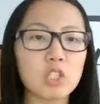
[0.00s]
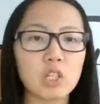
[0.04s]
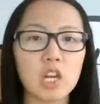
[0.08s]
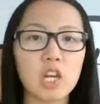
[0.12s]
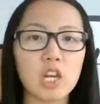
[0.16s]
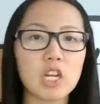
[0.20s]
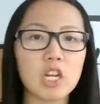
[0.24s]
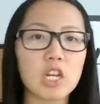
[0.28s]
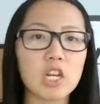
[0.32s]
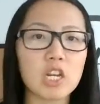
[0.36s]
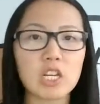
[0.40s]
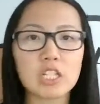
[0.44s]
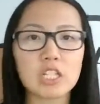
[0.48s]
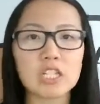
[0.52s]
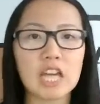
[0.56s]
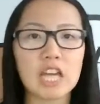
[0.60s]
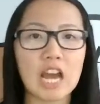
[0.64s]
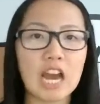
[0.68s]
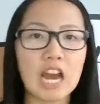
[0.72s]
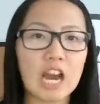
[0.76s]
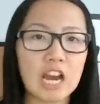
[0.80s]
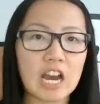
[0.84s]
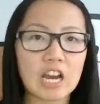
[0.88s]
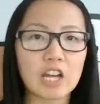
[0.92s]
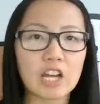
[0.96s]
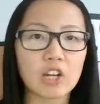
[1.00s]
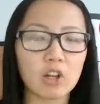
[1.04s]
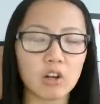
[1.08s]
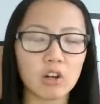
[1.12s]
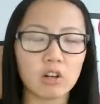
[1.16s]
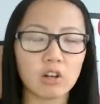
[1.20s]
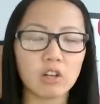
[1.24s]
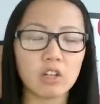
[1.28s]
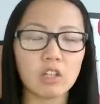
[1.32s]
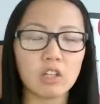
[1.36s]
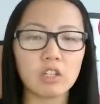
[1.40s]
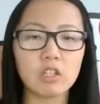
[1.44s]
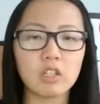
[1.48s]
or anything to add
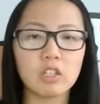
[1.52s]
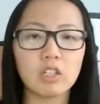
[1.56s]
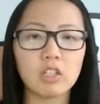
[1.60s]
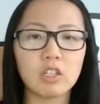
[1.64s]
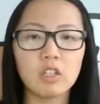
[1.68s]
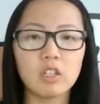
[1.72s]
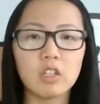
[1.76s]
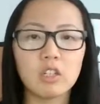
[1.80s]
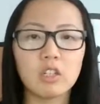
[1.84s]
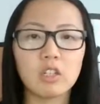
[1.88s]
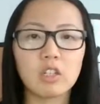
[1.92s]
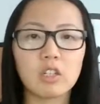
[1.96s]
on